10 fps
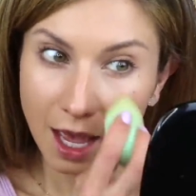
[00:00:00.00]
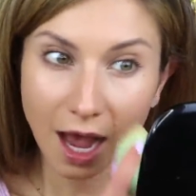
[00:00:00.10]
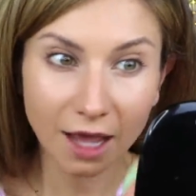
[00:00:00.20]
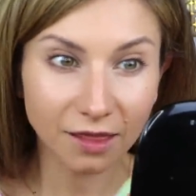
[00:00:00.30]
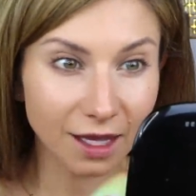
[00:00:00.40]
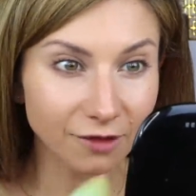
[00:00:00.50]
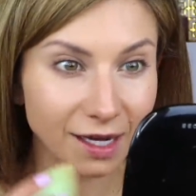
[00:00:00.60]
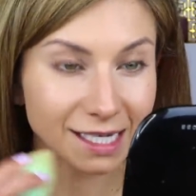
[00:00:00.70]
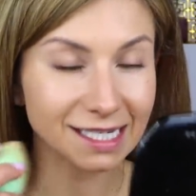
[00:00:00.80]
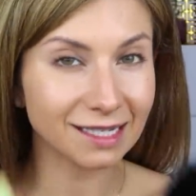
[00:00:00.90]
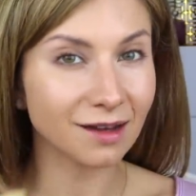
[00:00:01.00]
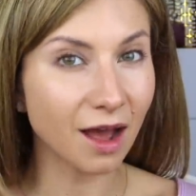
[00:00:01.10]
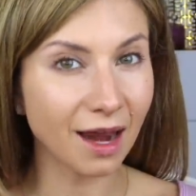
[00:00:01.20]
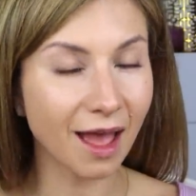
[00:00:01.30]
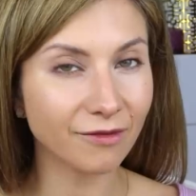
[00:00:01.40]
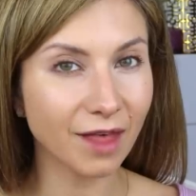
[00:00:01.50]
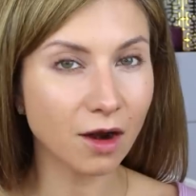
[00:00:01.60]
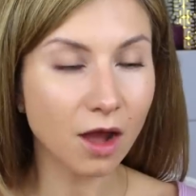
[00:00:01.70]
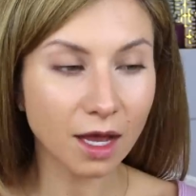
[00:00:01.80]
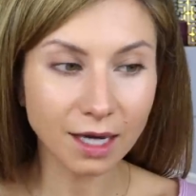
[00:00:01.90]
I think if I did not have that
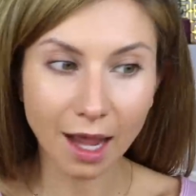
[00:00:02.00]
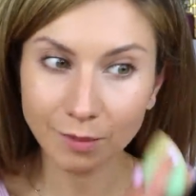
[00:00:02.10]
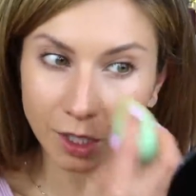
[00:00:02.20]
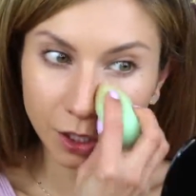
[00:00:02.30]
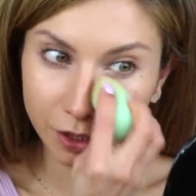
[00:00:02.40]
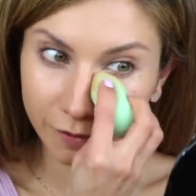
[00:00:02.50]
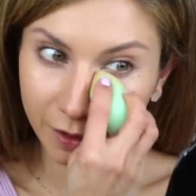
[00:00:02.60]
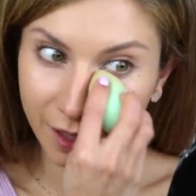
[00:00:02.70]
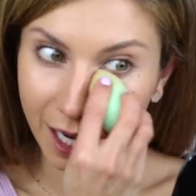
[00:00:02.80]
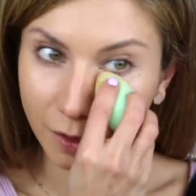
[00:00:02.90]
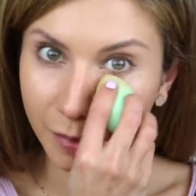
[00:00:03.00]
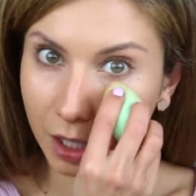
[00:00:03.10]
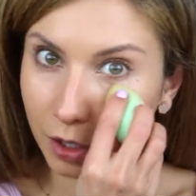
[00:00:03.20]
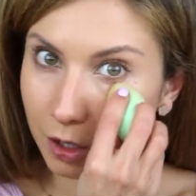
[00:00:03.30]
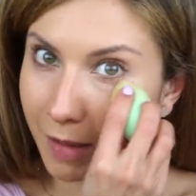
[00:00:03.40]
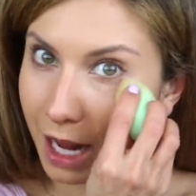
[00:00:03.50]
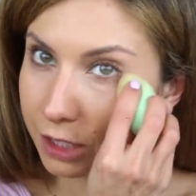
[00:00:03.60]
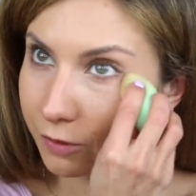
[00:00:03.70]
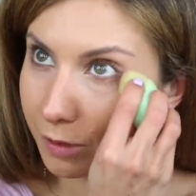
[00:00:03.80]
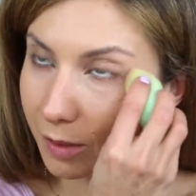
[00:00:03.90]
on, I'm not sure if the light would be a good
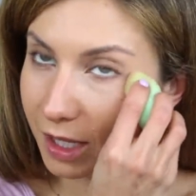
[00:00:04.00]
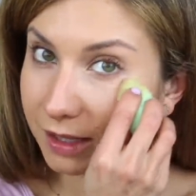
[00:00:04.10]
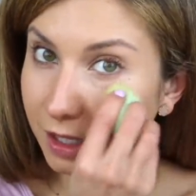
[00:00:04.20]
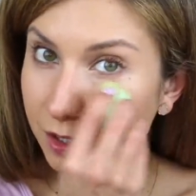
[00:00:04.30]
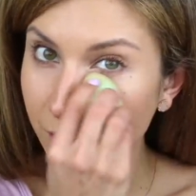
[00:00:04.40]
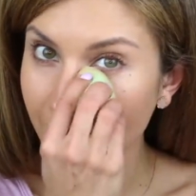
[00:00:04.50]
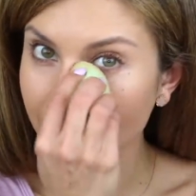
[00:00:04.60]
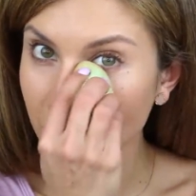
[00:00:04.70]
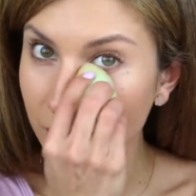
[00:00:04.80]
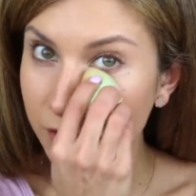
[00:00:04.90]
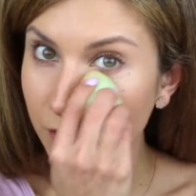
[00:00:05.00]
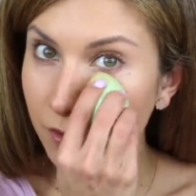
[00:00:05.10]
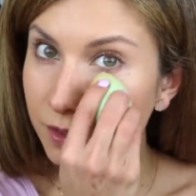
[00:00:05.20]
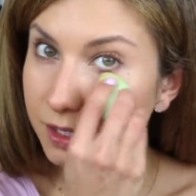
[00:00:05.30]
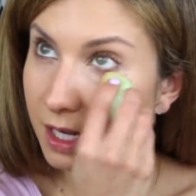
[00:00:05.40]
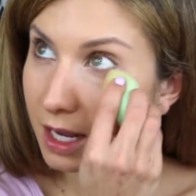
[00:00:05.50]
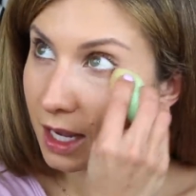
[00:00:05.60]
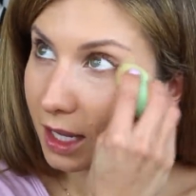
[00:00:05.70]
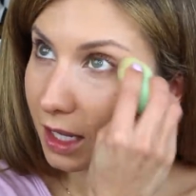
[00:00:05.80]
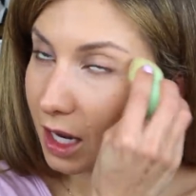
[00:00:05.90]
match for me because I do have dark circles
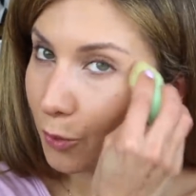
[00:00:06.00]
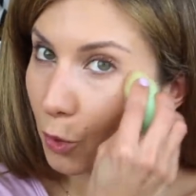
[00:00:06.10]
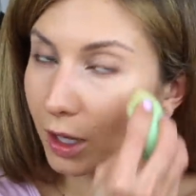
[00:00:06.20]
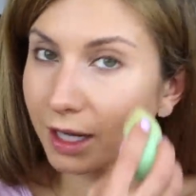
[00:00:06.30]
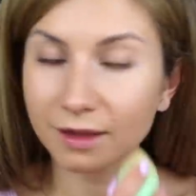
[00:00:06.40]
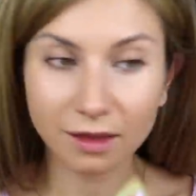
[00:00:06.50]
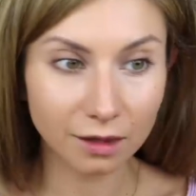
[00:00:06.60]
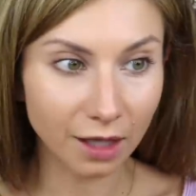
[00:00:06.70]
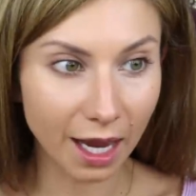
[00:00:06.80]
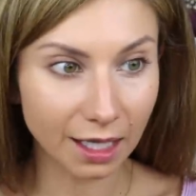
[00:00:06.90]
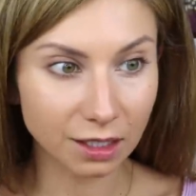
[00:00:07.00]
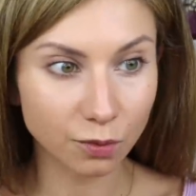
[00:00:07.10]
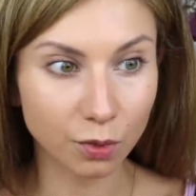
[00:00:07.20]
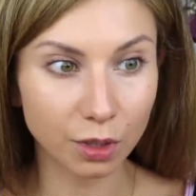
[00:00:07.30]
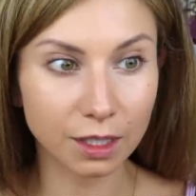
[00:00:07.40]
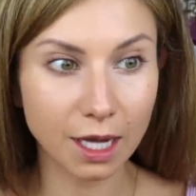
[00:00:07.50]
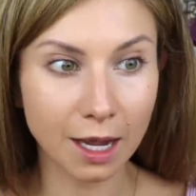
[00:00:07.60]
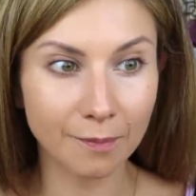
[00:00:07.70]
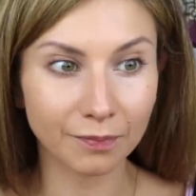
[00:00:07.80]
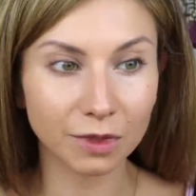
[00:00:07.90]
and I'm worried that the light would
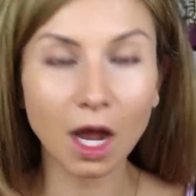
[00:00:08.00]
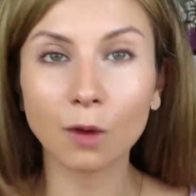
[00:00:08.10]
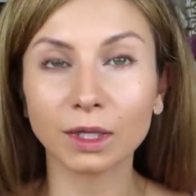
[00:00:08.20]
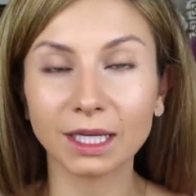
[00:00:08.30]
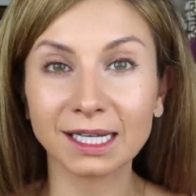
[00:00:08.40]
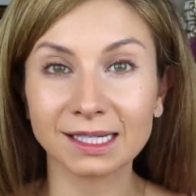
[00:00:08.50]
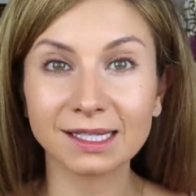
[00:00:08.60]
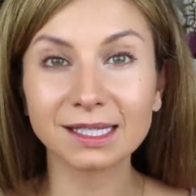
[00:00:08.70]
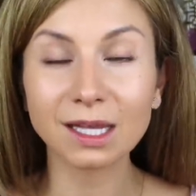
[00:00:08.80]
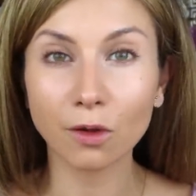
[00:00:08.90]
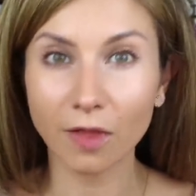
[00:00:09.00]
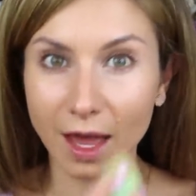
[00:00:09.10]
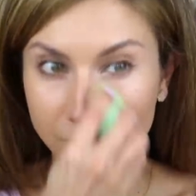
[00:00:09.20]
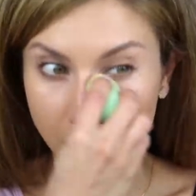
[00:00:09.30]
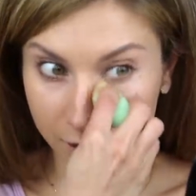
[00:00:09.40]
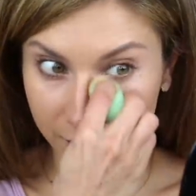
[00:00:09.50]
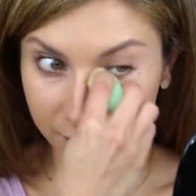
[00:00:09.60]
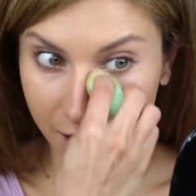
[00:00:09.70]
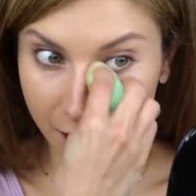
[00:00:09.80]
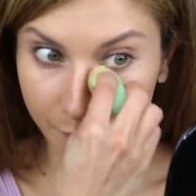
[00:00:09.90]
um, not really conceal that
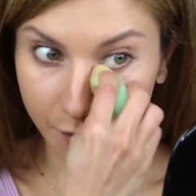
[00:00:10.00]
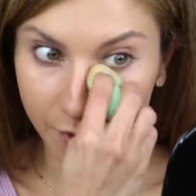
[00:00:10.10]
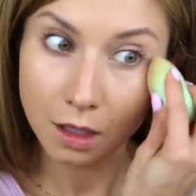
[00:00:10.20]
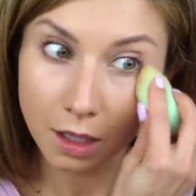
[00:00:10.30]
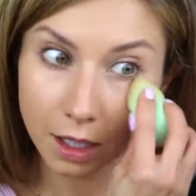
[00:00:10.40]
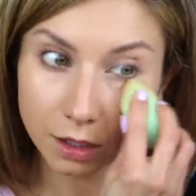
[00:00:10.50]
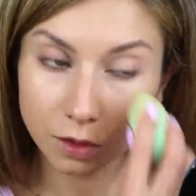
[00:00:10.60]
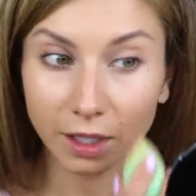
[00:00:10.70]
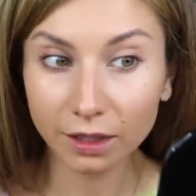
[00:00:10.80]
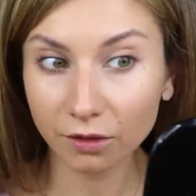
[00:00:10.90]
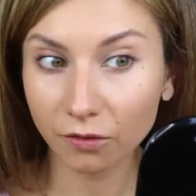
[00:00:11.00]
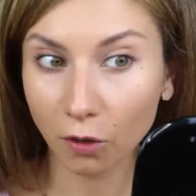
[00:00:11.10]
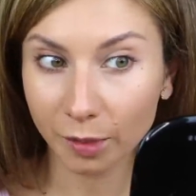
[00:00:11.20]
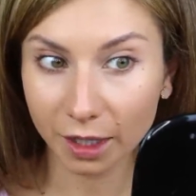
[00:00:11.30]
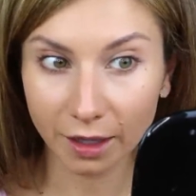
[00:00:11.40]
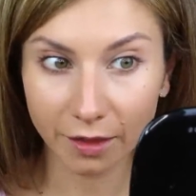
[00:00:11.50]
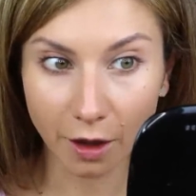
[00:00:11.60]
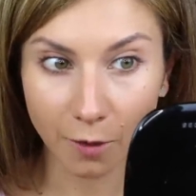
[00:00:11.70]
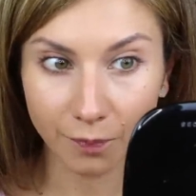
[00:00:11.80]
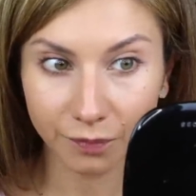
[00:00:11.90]
darkness up. I do like the formula
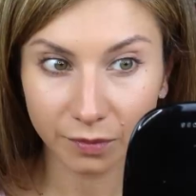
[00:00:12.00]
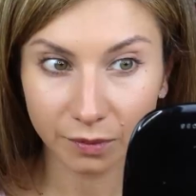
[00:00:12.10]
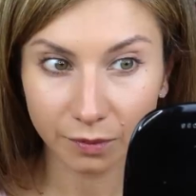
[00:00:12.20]
though.